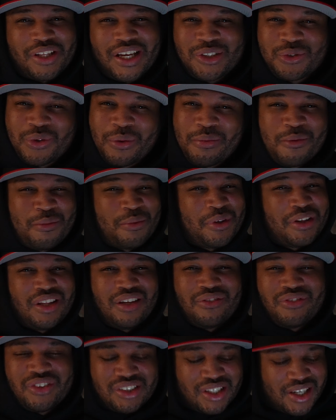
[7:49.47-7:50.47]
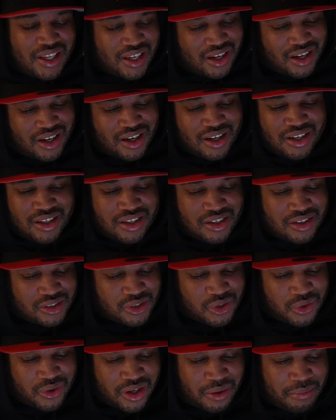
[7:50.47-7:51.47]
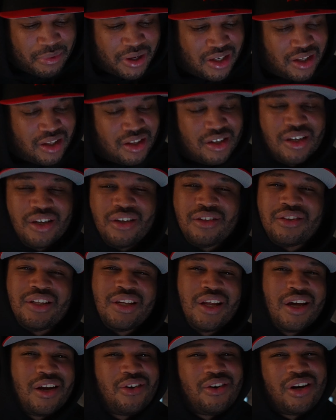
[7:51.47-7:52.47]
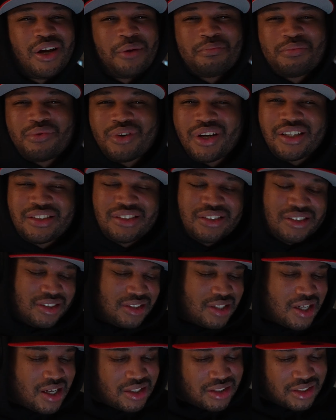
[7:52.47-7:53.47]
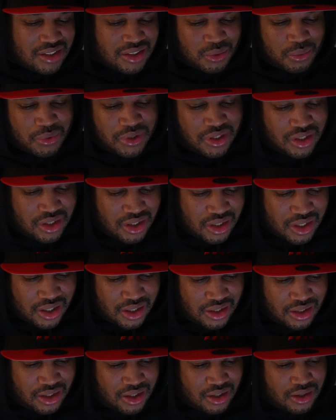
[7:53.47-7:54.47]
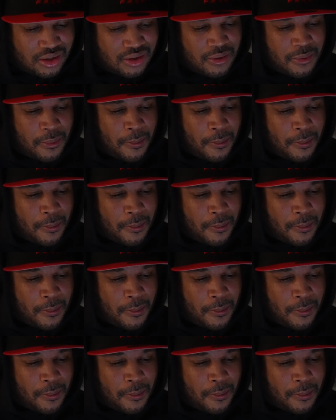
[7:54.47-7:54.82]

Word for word: That's why people be living to like a hundred years old. Everybody eating healthy, not all that processed nonsense we eating every day.